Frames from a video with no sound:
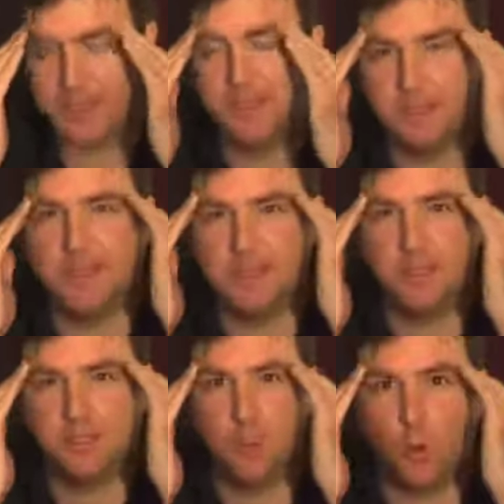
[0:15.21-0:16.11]
It's being,
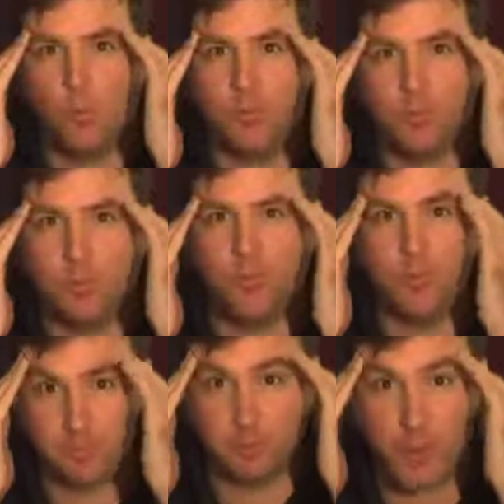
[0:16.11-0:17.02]
it's so manipulative.
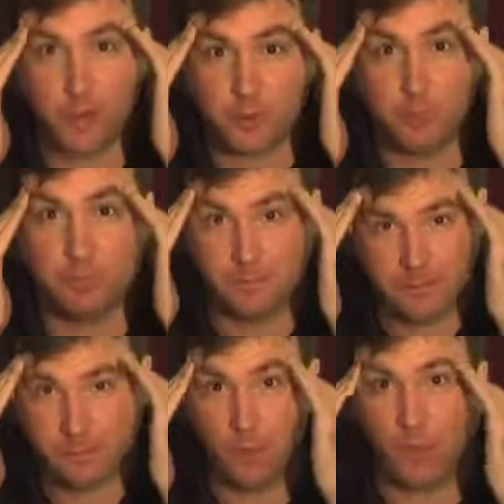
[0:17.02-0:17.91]
It's bothering me
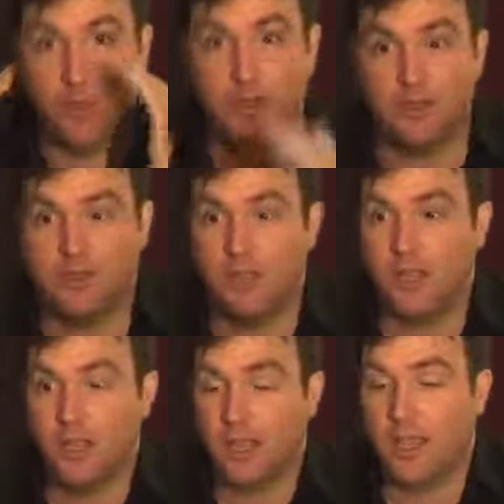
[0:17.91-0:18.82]
so much."
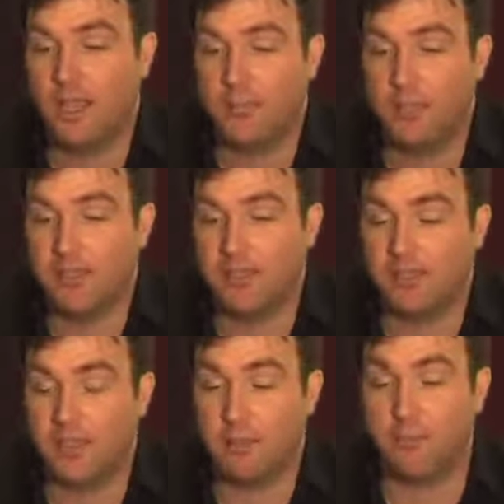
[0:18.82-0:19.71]
and
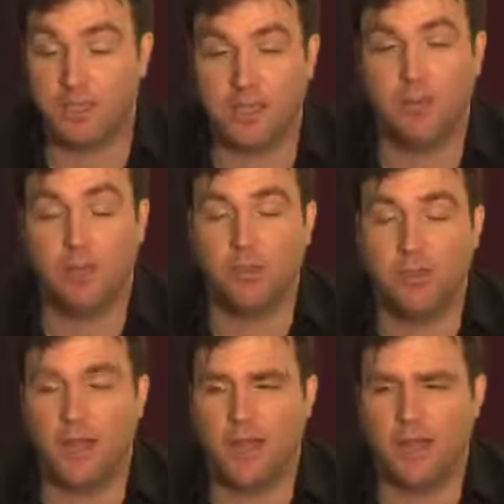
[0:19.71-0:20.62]
basically I'm thinking about
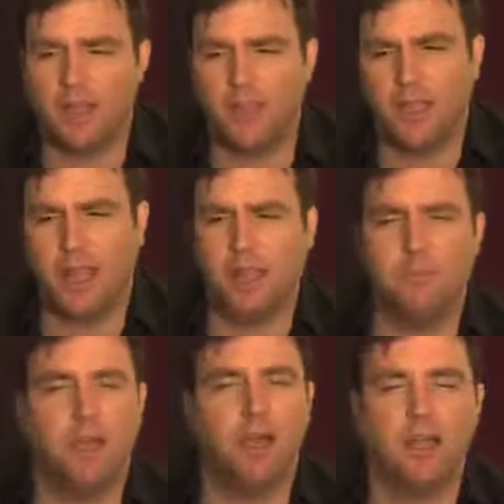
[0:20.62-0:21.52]
that. I'm like,
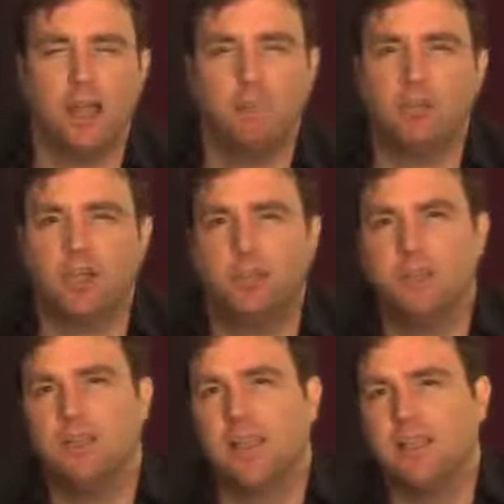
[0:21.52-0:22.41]
I'm not, I'm trying to
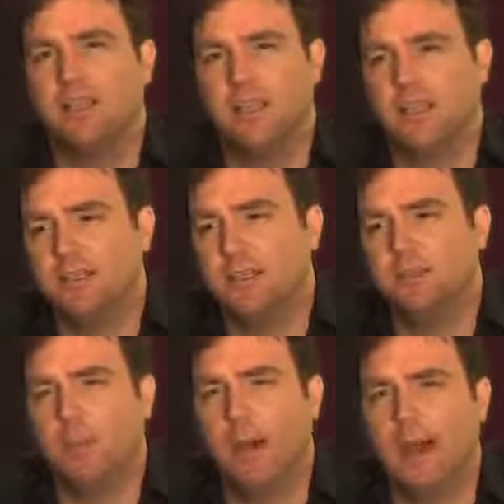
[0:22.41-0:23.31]
be like
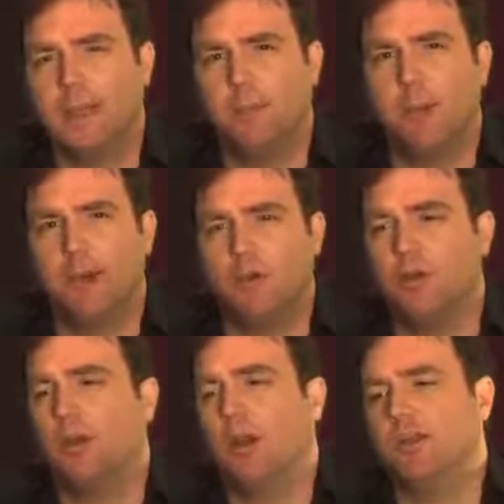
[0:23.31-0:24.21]
diplomatic about it
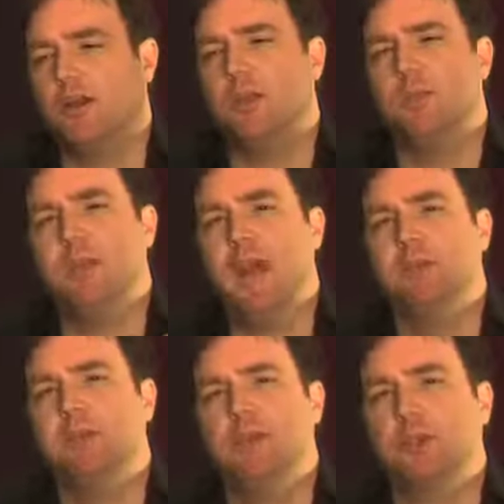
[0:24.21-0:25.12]
or trying to be,
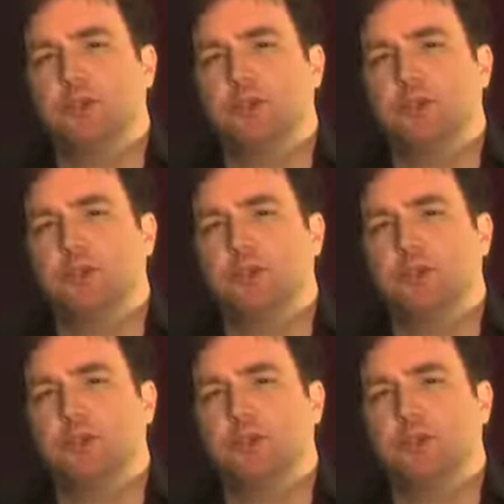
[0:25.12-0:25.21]
have be like a